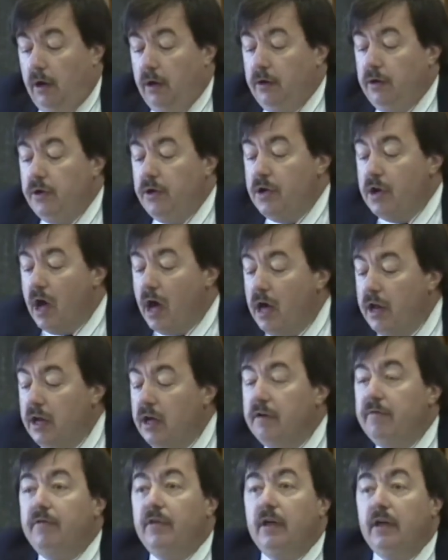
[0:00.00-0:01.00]
None
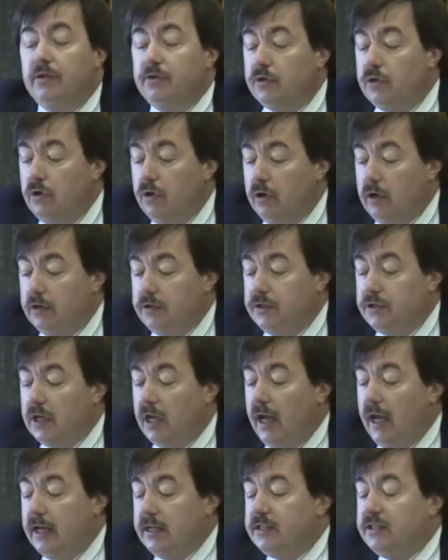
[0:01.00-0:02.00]
of these
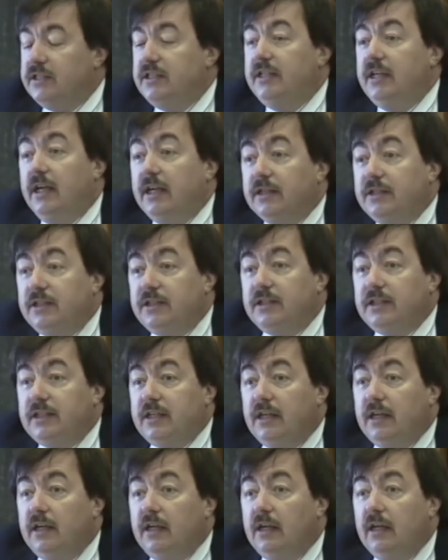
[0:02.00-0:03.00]
goods
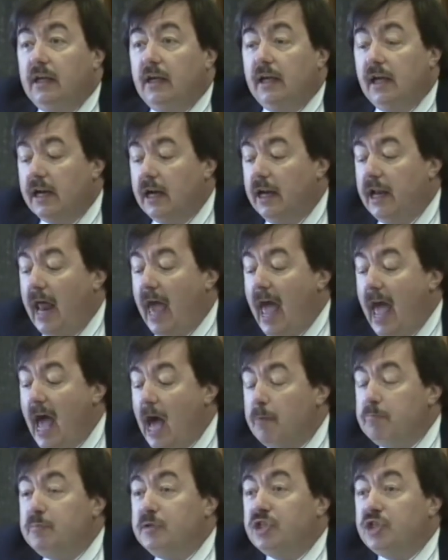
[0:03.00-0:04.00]
exist in an
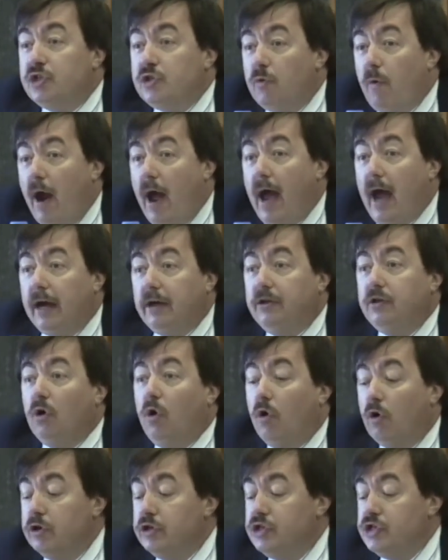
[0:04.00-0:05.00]
abstract
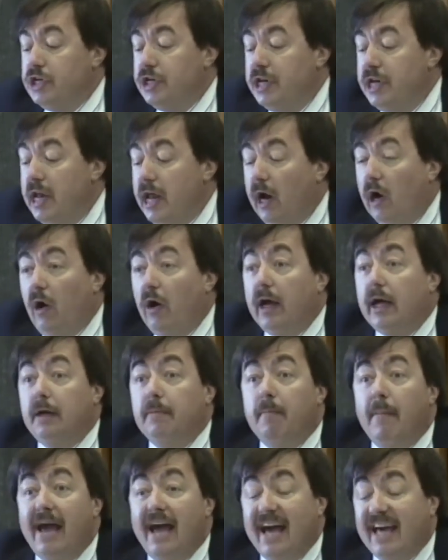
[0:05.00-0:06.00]
or
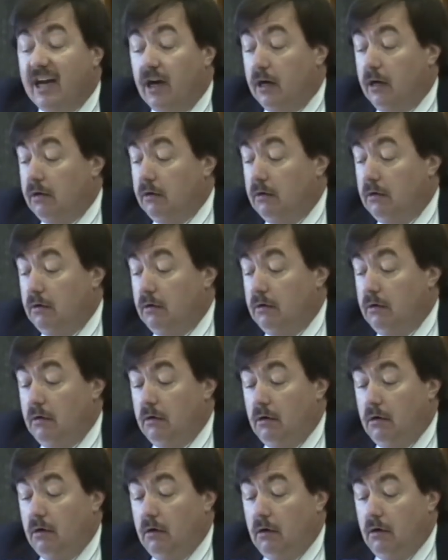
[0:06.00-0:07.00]
generic manner.
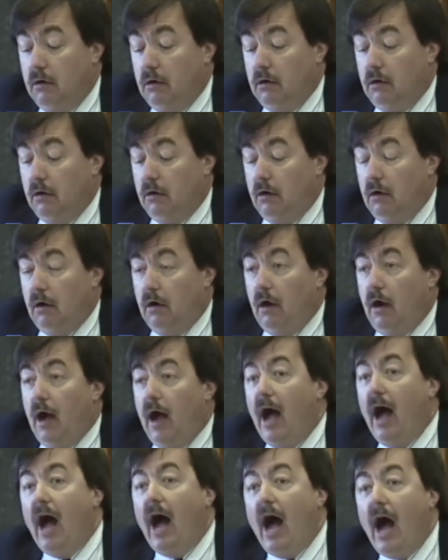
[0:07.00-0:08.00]

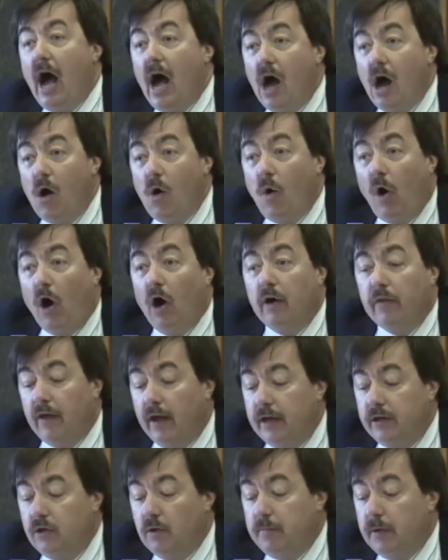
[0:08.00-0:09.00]
How are
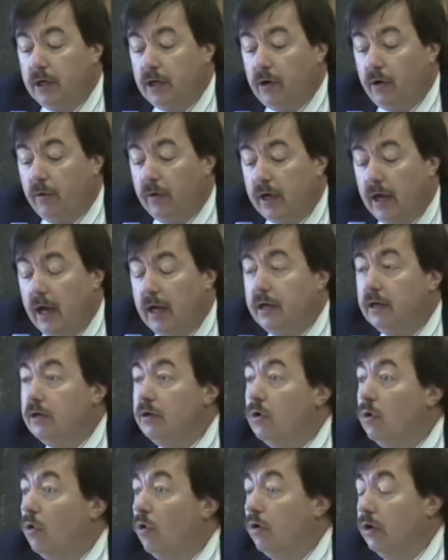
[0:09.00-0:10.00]
they to be
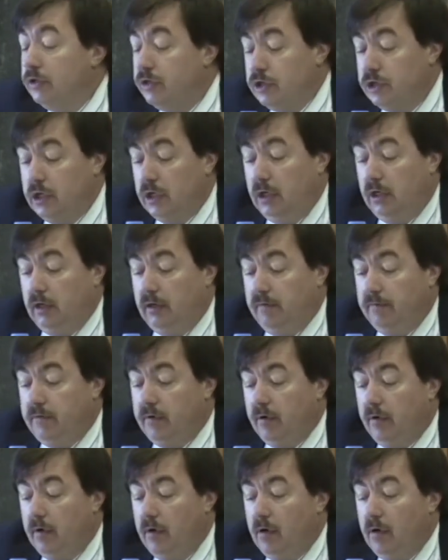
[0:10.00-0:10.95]
created or achieved?